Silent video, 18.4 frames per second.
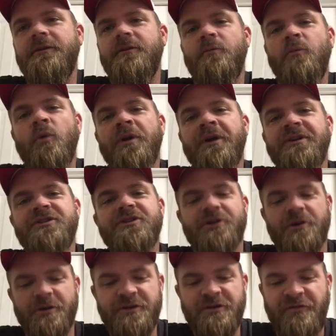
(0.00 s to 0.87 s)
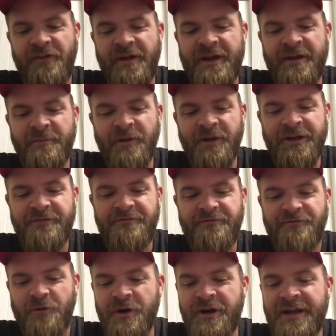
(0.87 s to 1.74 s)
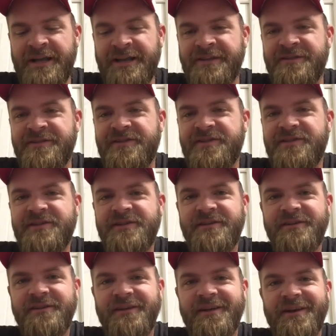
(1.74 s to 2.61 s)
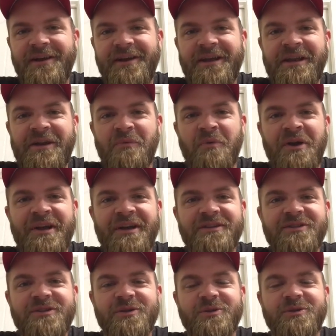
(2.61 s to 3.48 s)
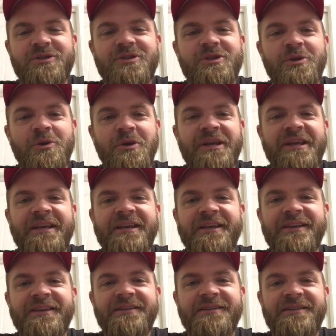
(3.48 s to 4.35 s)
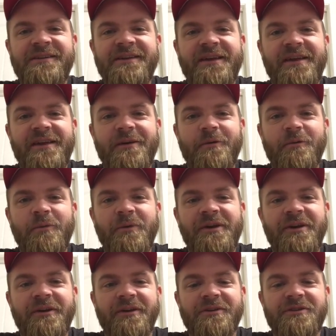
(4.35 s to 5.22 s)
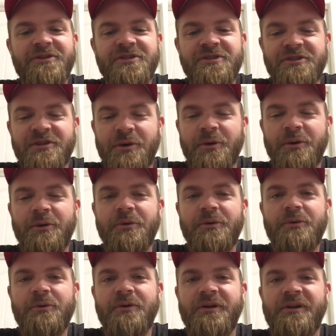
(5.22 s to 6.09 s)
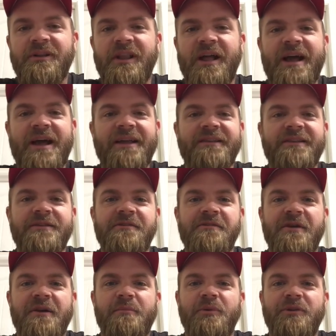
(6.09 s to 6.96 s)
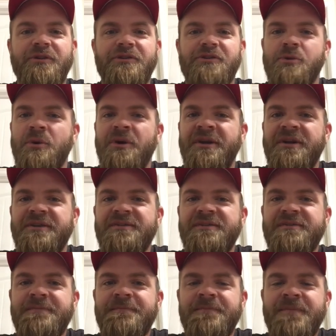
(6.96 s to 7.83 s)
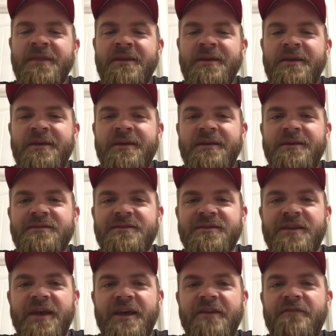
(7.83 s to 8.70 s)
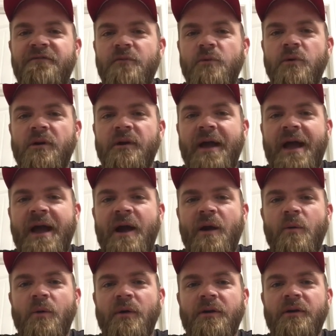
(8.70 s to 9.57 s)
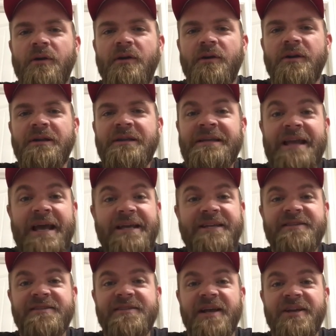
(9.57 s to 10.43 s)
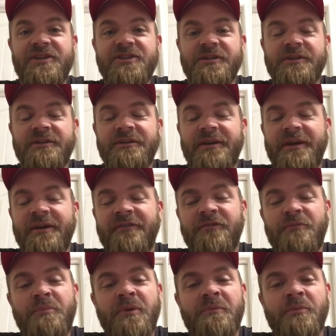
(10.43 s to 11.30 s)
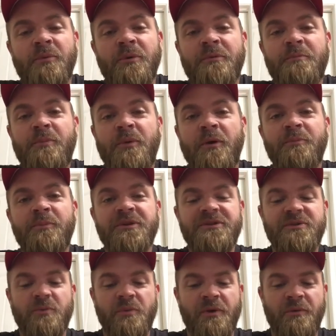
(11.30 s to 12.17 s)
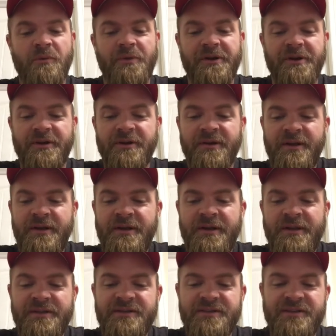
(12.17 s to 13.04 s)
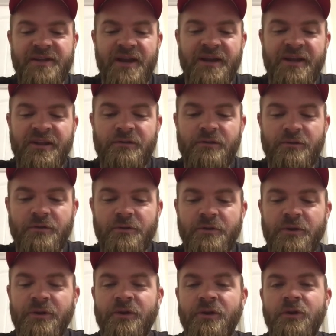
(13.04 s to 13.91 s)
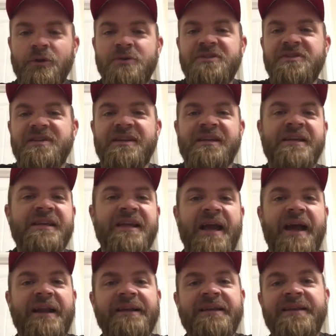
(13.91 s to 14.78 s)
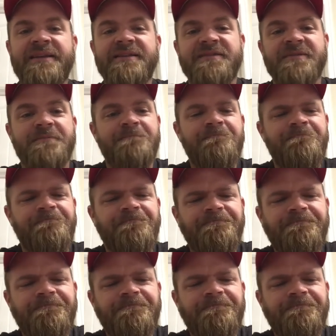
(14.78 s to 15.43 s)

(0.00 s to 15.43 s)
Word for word: Good morning, church family, friends, uh, anyone else who's tuning in. Uh, we are so glad that you're able to join us today for our next session of People with Purpose, where we're studying through the New City Catechism.